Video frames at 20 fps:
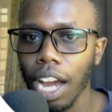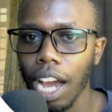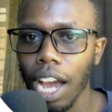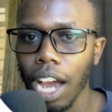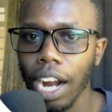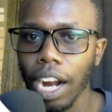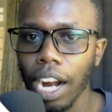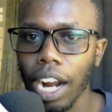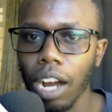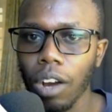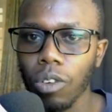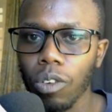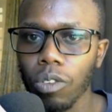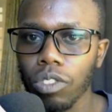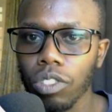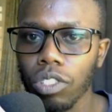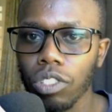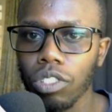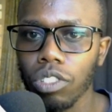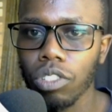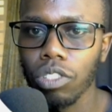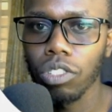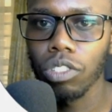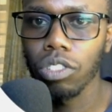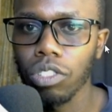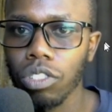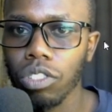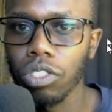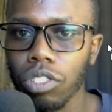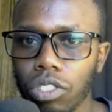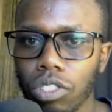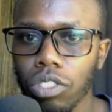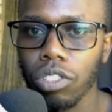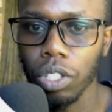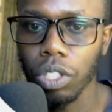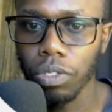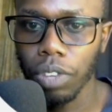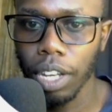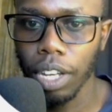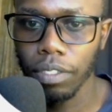around
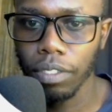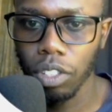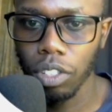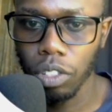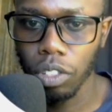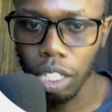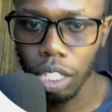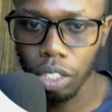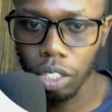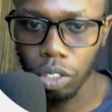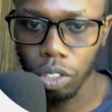$25.